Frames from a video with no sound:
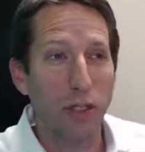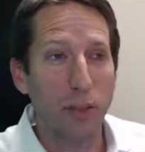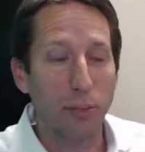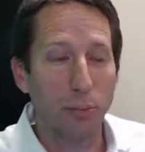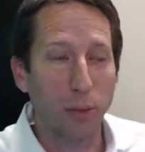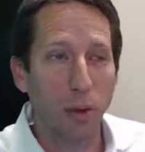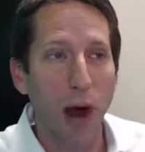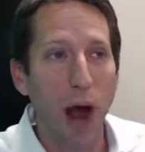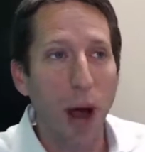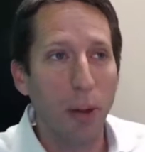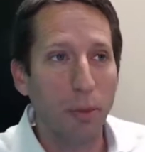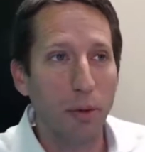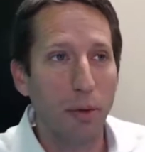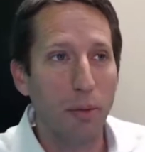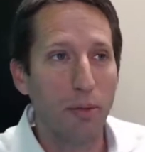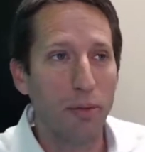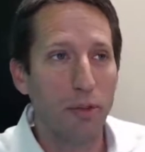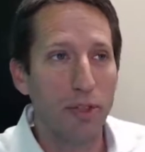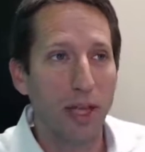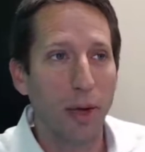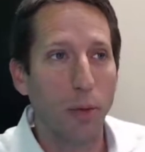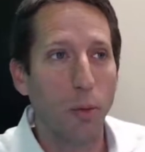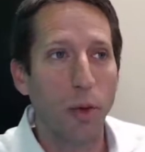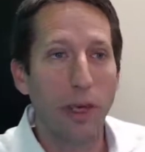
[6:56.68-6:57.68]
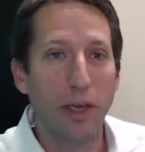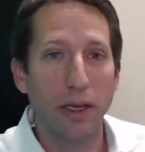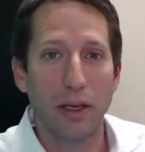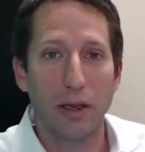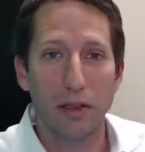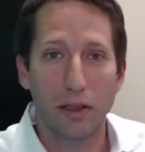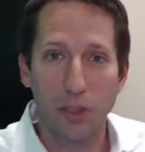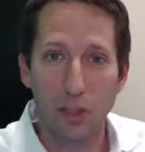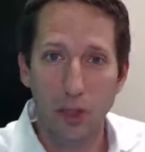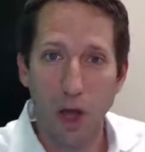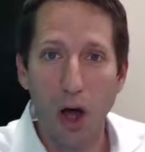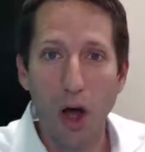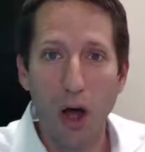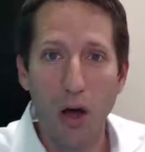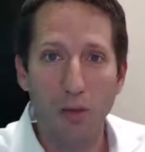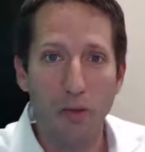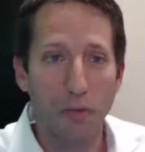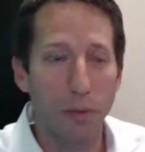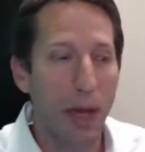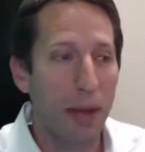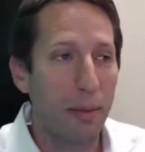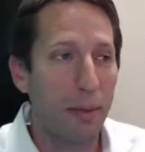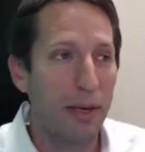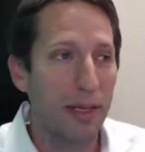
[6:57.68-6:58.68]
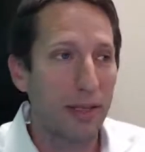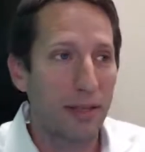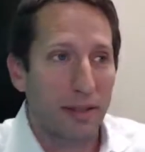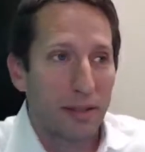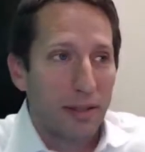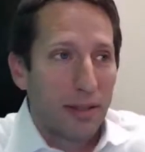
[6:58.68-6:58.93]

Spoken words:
problems that we can solve. Maybe